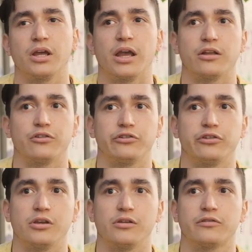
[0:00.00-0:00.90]
And
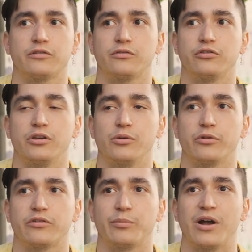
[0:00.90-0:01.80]
she she
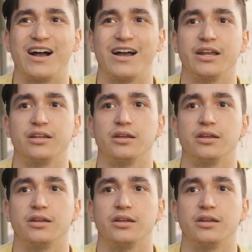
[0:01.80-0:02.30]
was behind